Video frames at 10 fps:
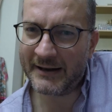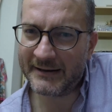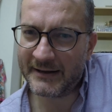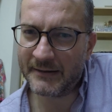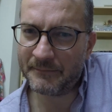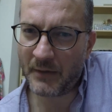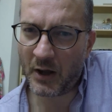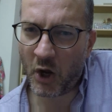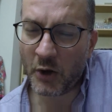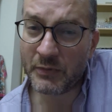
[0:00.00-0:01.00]
I
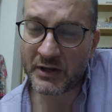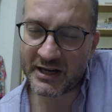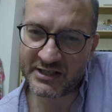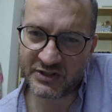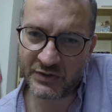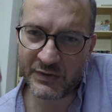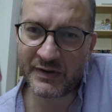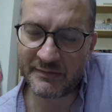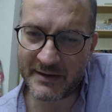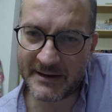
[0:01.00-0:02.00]
hope you guys agree with
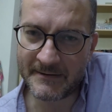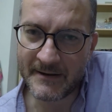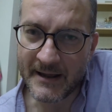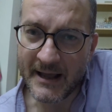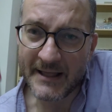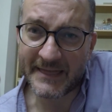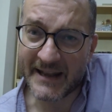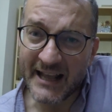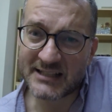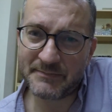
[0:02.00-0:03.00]
me. The
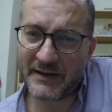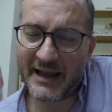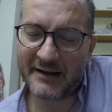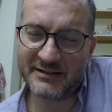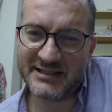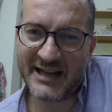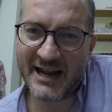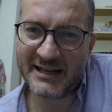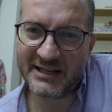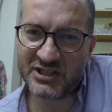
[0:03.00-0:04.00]
next big
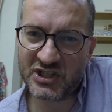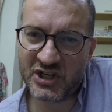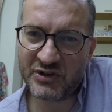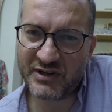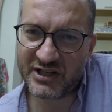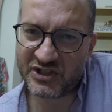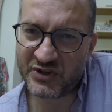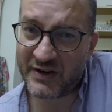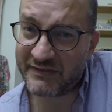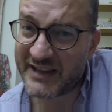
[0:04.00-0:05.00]
outstanding security issue
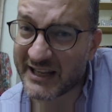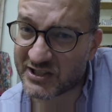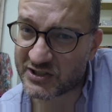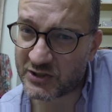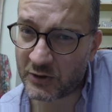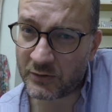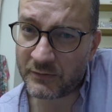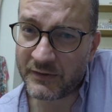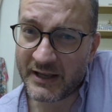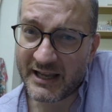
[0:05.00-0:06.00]
I've yet to solve
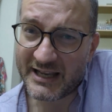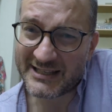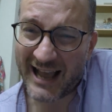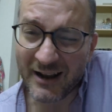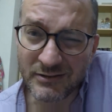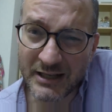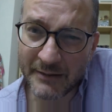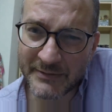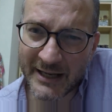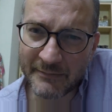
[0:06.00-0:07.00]
is how to
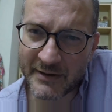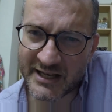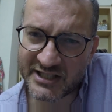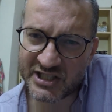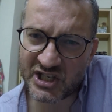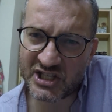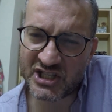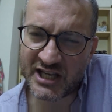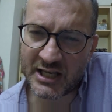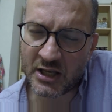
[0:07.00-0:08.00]
update my SSH
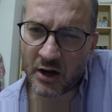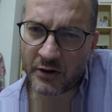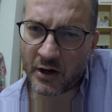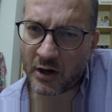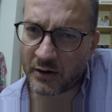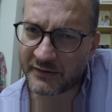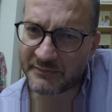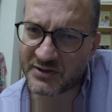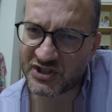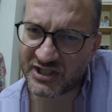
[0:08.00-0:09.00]
key on a lot of
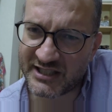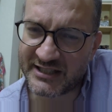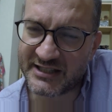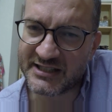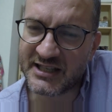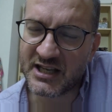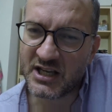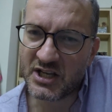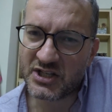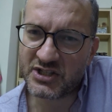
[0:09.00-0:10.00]
machines.
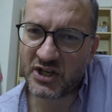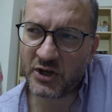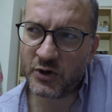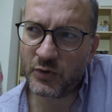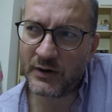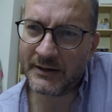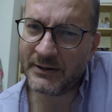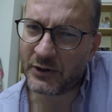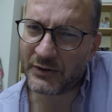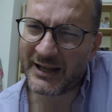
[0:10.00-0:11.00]
So, you
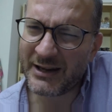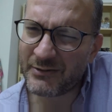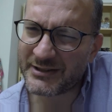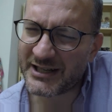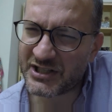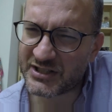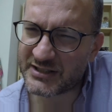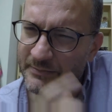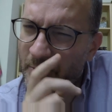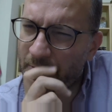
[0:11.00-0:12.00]
know, key rotation is
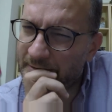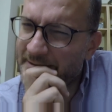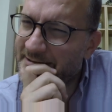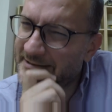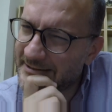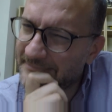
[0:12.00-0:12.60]
important, isn't it?